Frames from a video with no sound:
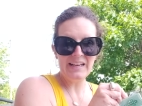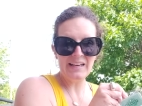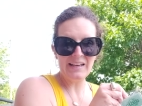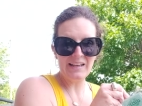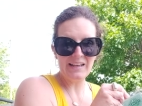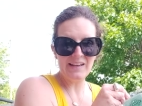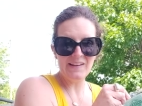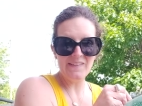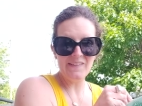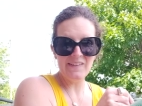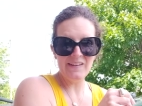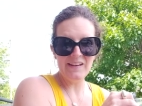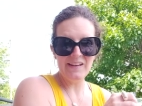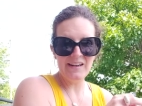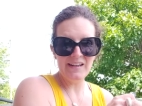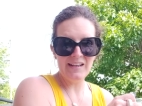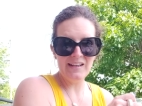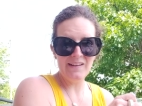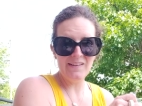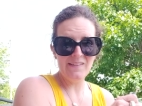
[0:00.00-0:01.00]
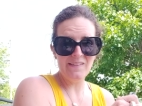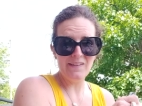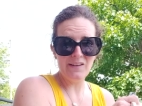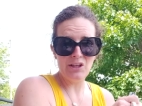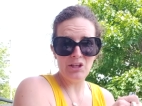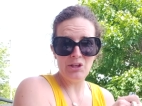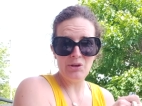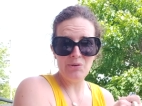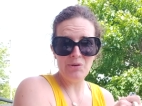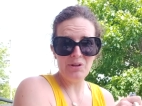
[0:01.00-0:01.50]
because it is
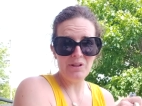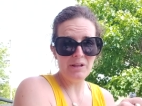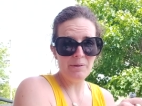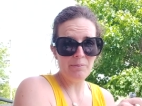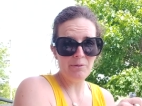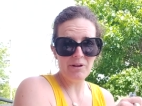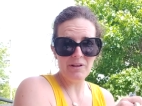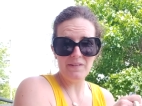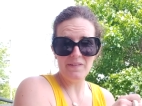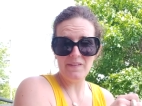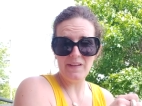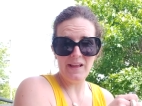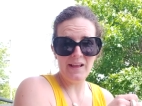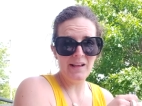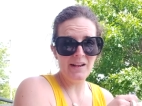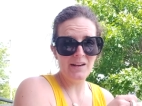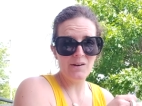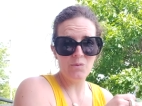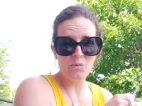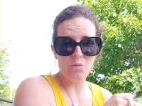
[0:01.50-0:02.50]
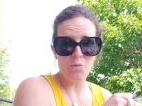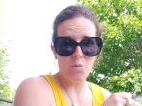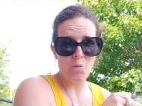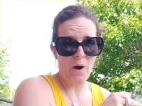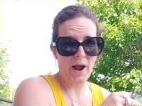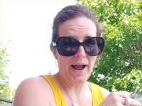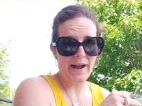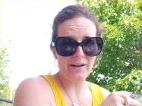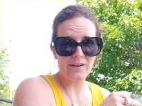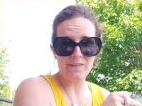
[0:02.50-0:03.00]
eucalyptus and
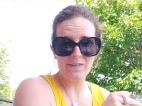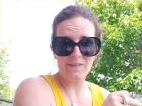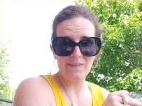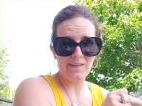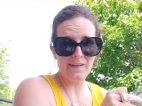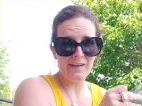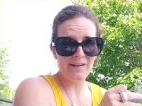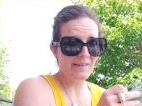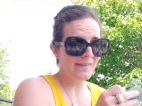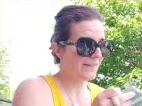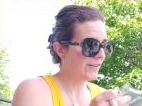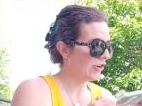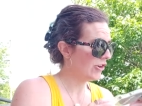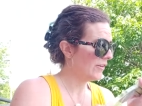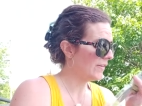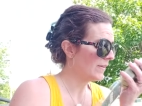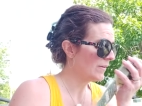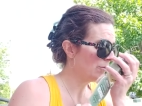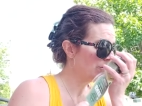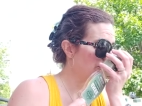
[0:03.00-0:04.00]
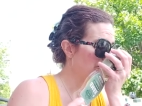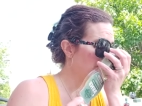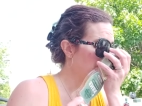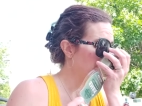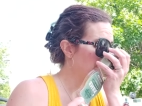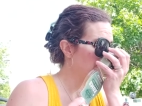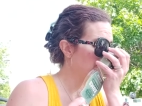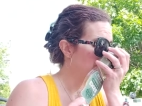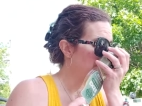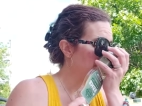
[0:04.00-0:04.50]
wax. It's just,
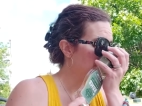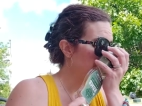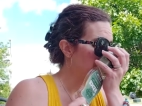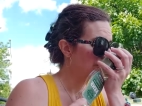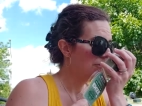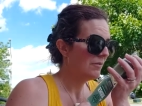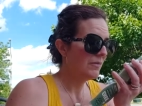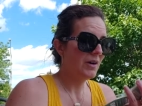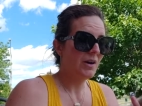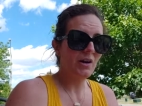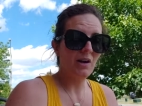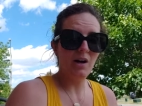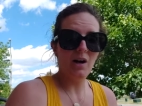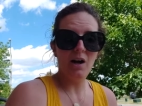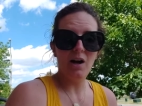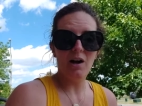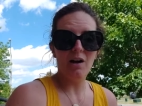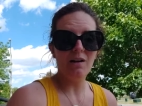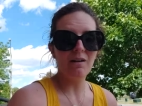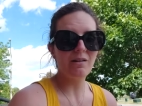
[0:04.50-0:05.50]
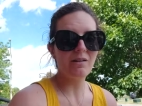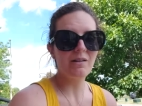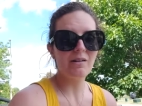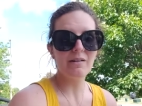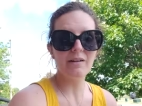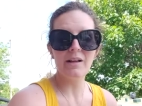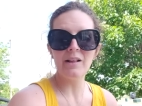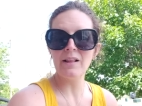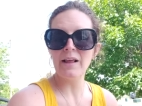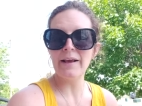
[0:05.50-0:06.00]
oh,
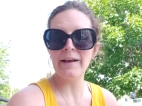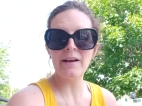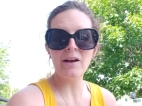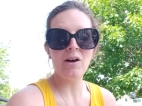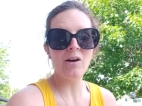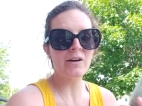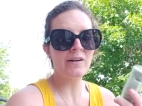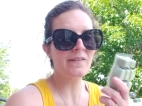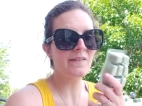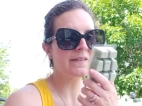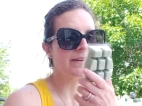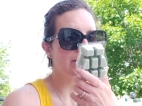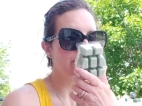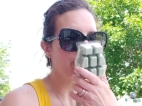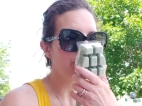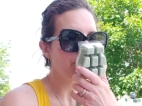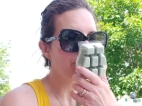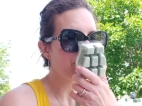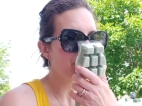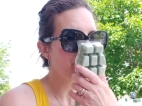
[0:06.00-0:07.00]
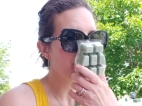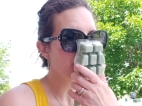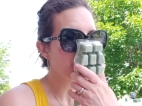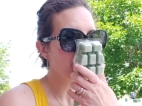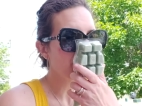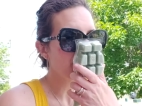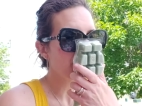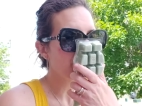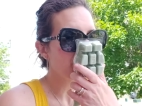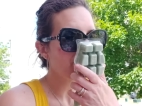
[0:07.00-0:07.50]
like honestly,
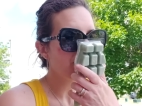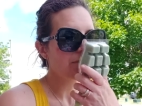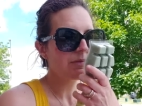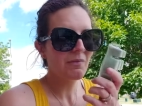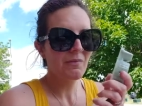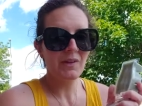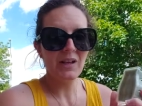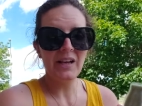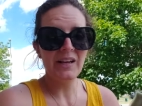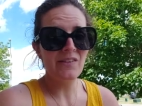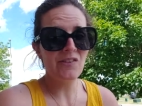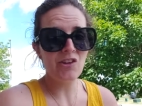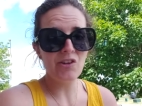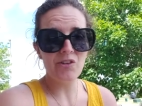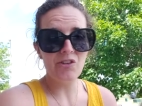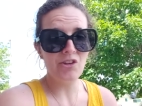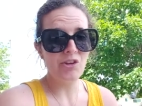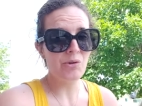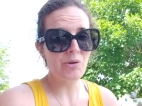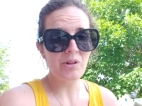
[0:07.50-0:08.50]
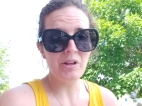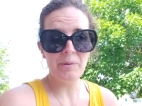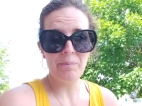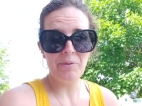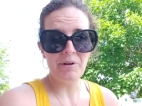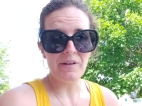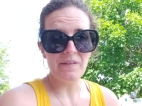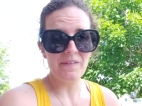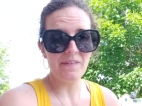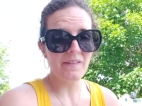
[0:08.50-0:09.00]
it's just
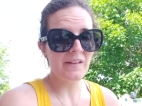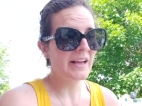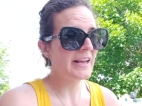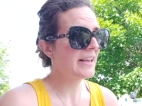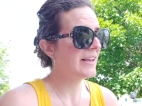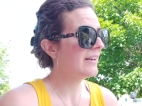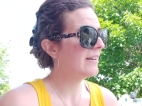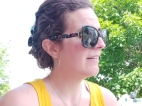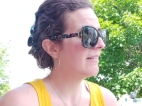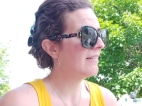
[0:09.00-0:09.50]
eucalyptus. Like